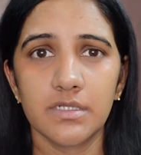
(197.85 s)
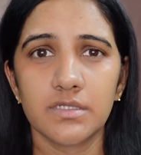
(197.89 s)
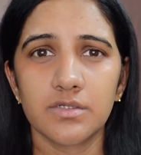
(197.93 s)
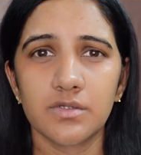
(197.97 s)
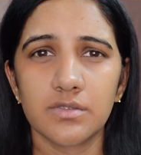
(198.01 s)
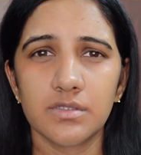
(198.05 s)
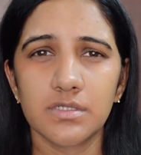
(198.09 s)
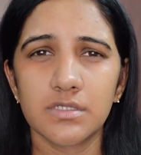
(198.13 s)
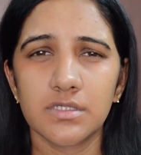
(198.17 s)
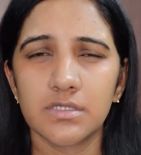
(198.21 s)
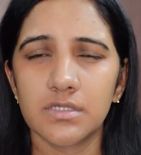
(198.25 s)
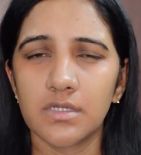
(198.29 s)
So
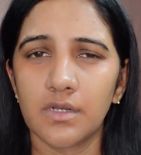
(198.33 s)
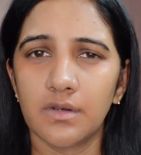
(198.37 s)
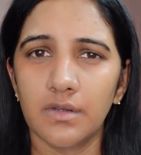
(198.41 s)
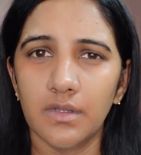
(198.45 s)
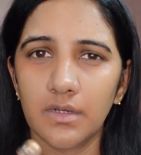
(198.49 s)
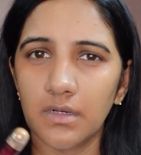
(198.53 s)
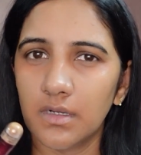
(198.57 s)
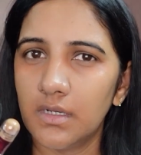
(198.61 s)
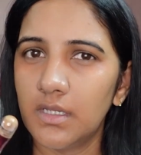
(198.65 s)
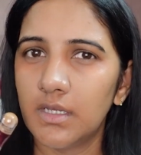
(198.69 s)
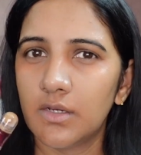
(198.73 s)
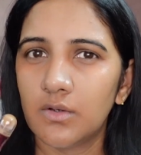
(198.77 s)
this is a
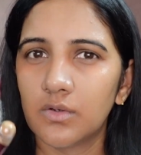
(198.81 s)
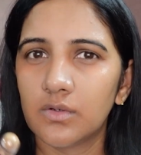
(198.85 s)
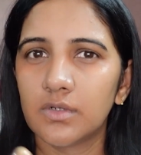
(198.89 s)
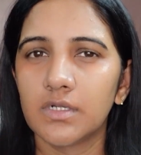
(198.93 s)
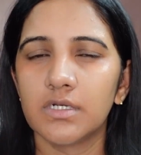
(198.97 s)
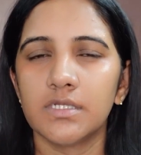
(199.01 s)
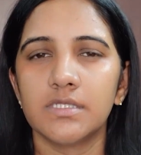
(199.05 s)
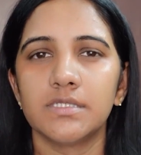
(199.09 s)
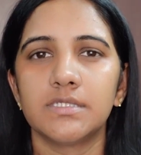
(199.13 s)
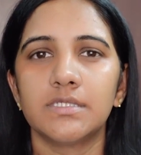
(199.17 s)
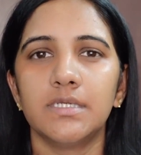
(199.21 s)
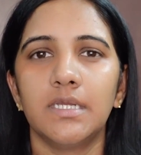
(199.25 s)
really good
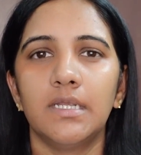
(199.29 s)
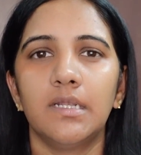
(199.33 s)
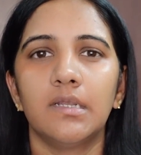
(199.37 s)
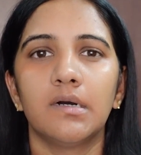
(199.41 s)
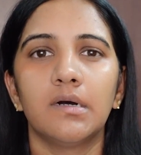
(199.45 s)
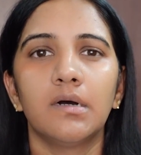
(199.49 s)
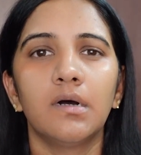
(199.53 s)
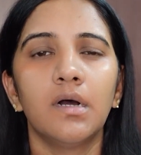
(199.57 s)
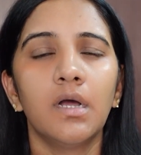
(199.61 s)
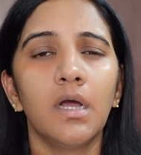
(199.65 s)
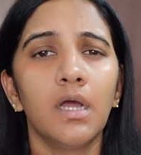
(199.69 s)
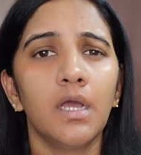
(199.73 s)

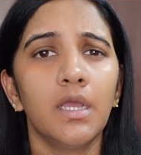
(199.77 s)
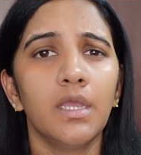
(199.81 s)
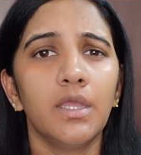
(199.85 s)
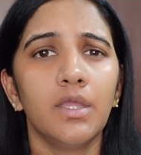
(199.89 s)
concealer.